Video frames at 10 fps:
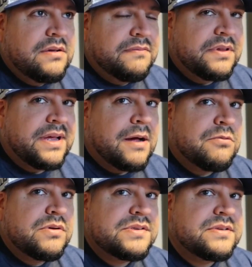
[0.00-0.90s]
for the
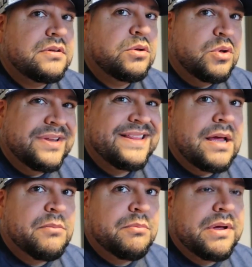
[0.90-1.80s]
Cowboys, you need
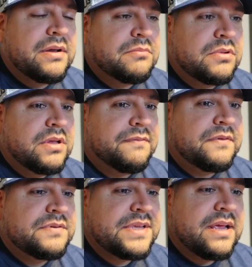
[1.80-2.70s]
that momentum. If
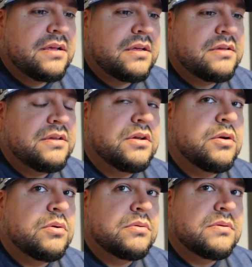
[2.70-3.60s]
you take, you
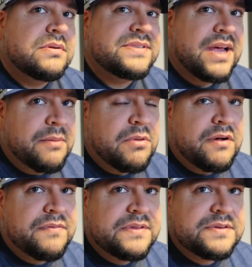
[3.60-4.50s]
know, time
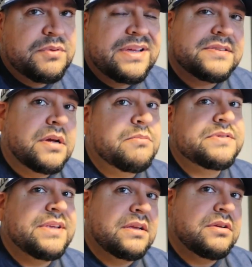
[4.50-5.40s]
off this week, it's
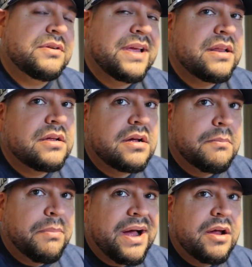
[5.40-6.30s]
almost like you're getting
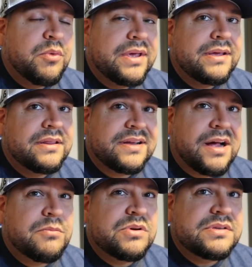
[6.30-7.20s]
a bye week. And the
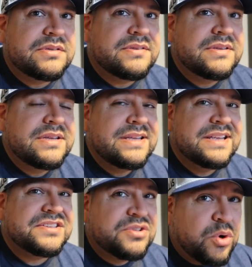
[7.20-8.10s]
Cowboys,
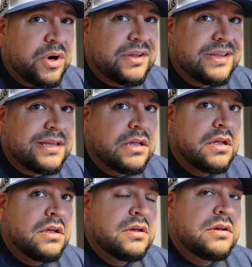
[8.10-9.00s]
historically,
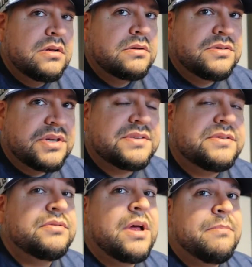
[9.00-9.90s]

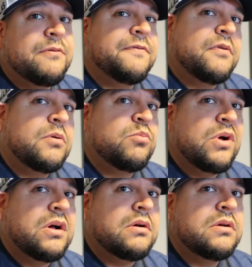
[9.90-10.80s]
just do not perform
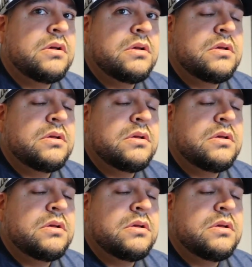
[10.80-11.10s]
well